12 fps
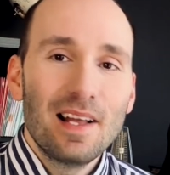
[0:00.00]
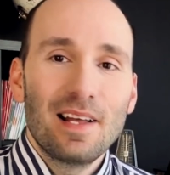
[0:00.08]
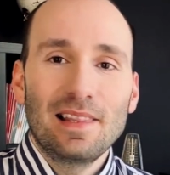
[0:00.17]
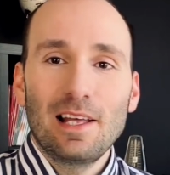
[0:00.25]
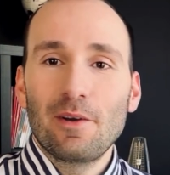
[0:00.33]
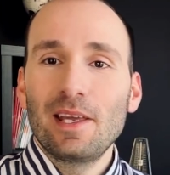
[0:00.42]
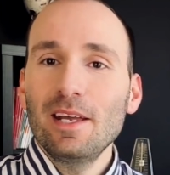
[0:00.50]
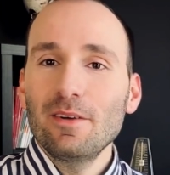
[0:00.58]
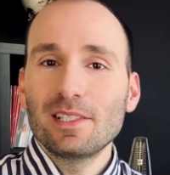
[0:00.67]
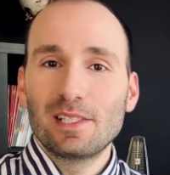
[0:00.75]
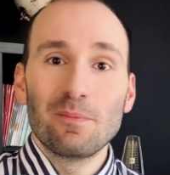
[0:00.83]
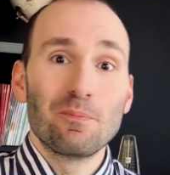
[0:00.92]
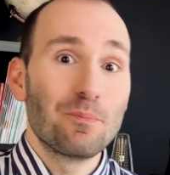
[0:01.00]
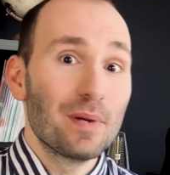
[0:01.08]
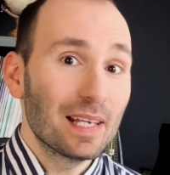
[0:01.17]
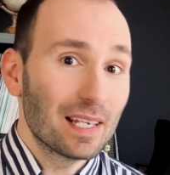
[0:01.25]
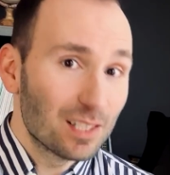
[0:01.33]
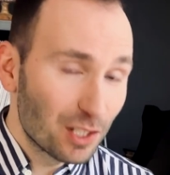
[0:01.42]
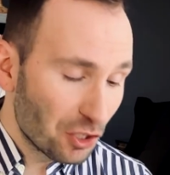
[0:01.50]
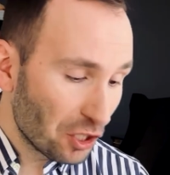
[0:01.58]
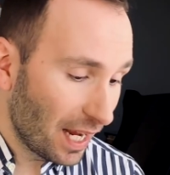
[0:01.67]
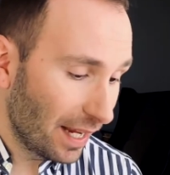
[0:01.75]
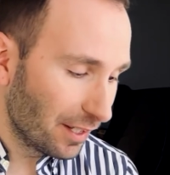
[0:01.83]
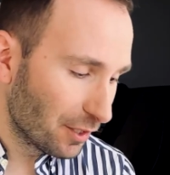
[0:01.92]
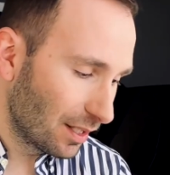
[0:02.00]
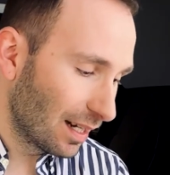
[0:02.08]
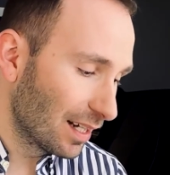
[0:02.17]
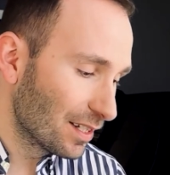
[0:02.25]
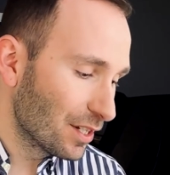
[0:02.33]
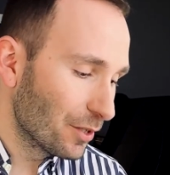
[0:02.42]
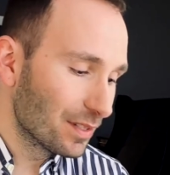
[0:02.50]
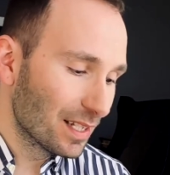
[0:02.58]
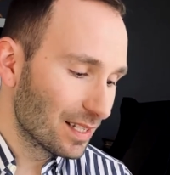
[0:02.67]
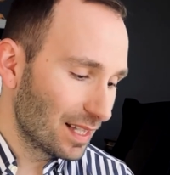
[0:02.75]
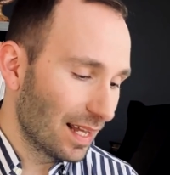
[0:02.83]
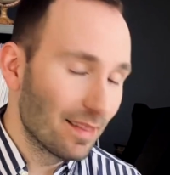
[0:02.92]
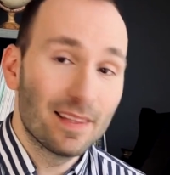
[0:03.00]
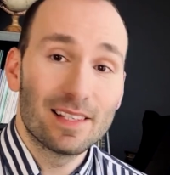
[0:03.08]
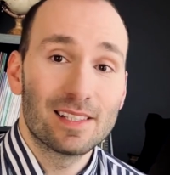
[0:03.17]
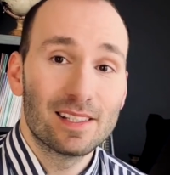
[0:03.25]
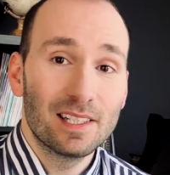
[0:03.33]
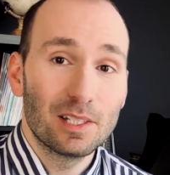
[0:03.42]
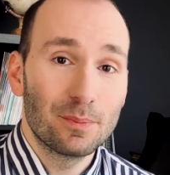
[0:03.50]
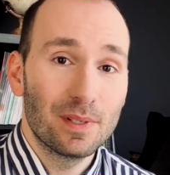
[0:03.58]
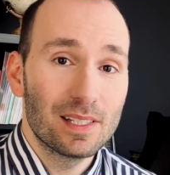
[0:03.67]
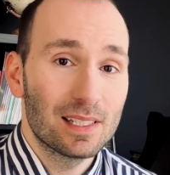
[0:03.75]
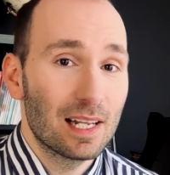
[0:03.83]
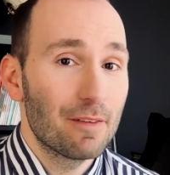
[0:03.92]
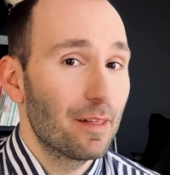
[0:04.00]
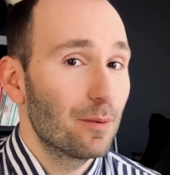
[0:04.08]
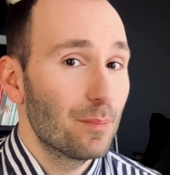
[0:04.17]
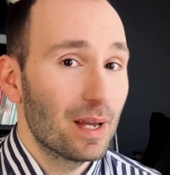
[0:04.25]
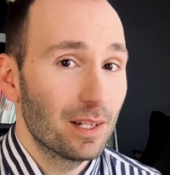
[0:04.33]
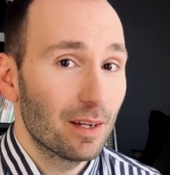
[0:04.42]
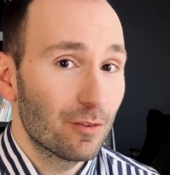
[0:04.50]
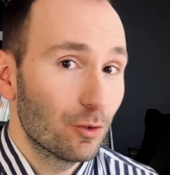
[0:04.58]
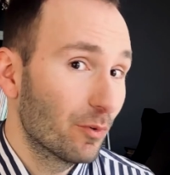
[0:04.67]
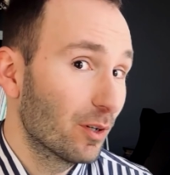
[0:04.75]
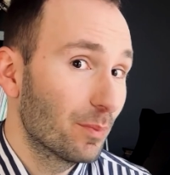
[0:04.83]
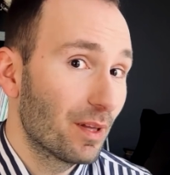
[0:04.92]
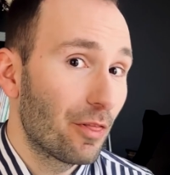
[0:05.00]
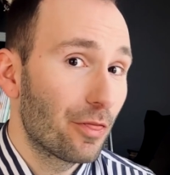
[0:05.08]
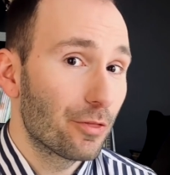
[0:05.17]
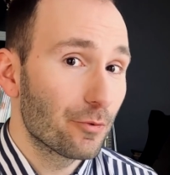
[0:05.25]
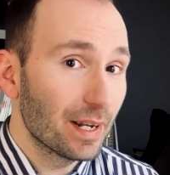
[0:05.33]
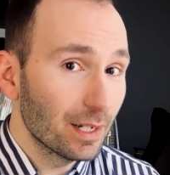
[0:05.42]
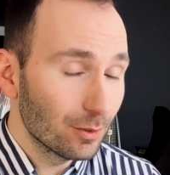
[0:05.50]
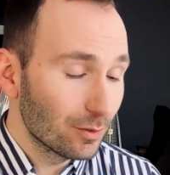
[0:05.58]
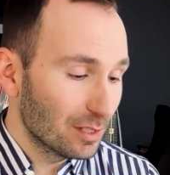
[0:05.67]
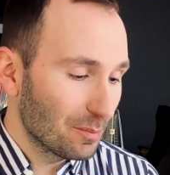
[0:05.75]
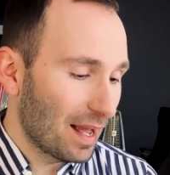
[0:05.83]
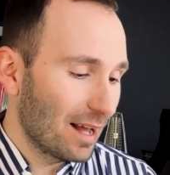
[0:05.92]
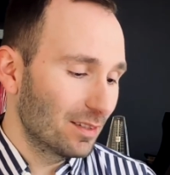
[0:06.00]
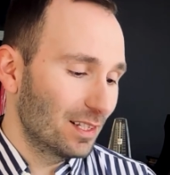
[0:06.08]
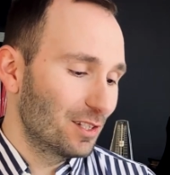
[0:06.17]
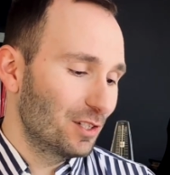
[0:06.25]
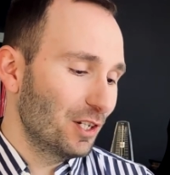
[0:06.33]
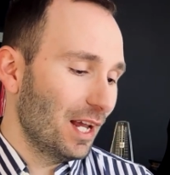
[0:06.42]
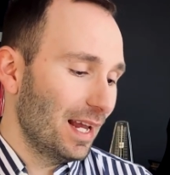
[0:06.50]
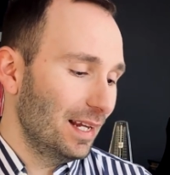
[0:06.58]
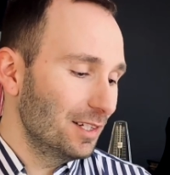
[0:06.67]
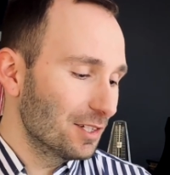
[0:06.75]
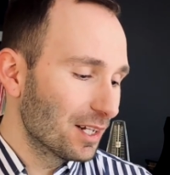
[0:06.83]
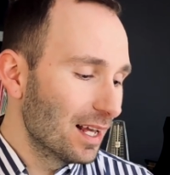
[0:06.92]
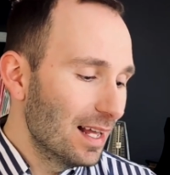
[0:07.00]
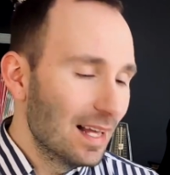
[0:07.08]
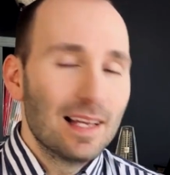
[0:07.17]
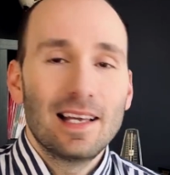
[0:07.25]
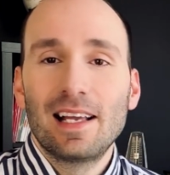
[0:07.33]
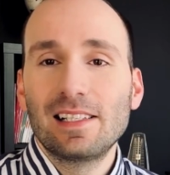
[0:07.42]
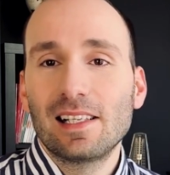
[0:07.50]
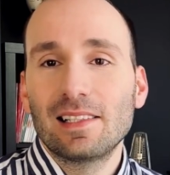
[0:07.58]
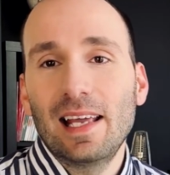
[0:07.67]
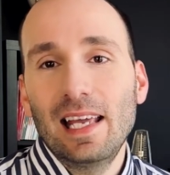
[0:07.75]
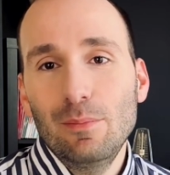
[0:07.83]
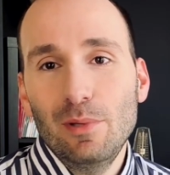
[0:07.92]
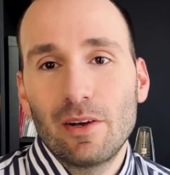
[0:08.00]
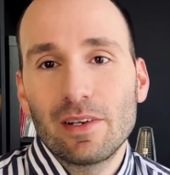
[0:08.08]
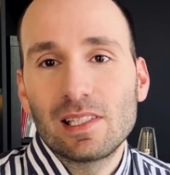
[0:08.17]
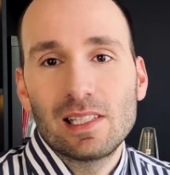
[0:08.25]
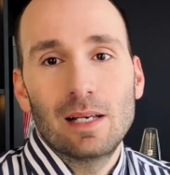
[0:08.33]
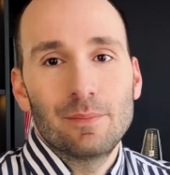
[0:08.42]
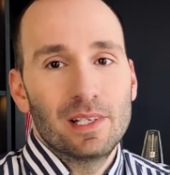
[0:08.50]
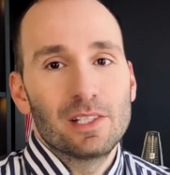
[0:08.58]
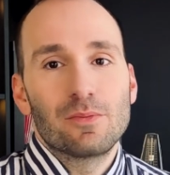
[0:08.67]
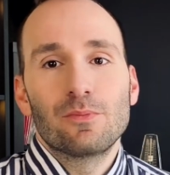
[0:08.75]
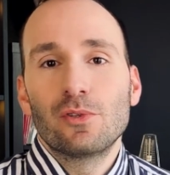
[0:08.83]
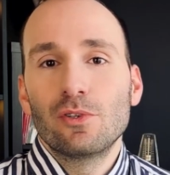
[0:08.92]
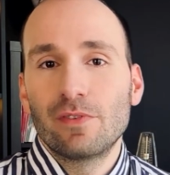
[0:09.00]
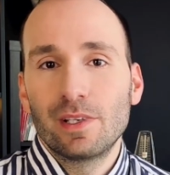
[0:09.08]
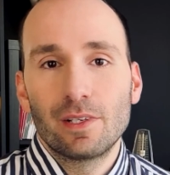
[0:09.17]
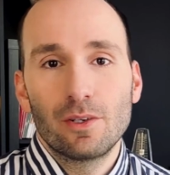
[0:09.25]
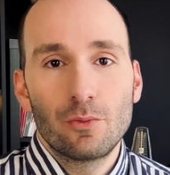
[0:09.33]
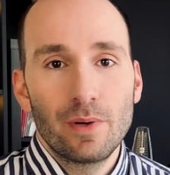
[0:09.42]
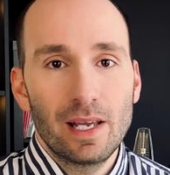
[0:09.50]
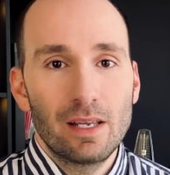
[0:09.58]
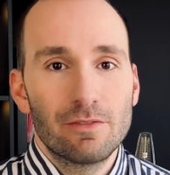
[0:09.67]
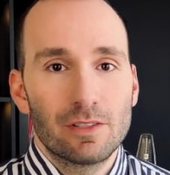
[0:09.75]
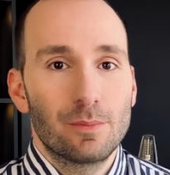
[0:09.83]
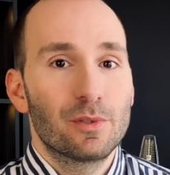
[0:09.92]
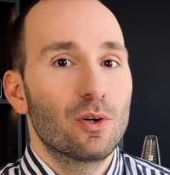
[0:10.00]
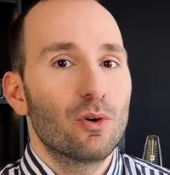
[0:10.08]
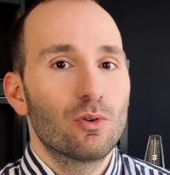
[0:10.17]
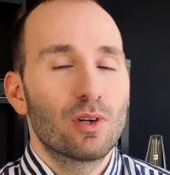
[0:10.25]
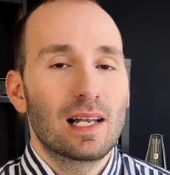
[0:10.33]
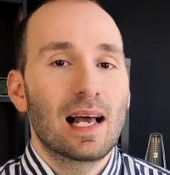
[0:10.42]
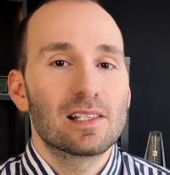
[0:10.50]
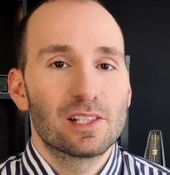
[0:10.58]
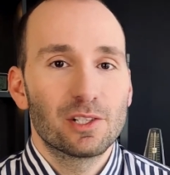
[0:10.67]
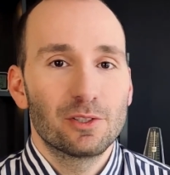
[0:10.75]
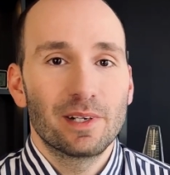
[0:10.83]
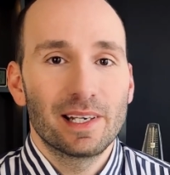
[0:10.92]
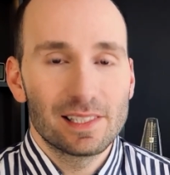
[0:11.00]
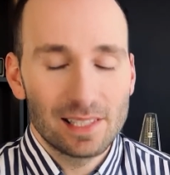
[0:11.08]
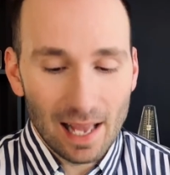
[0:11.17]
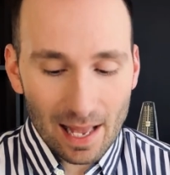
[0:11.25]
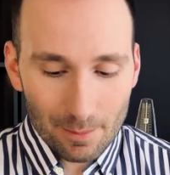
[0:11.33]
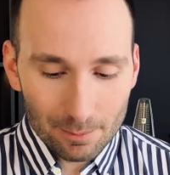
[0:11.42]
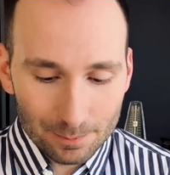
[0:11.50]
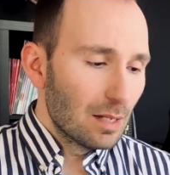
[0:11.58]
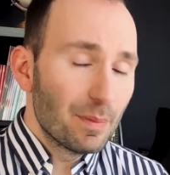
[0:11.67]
Now, here is the biggest change that I noticed in this syllabus, and I think many of you will be thrilled about this change, is that ABRSM is moving away from an all-classical exam.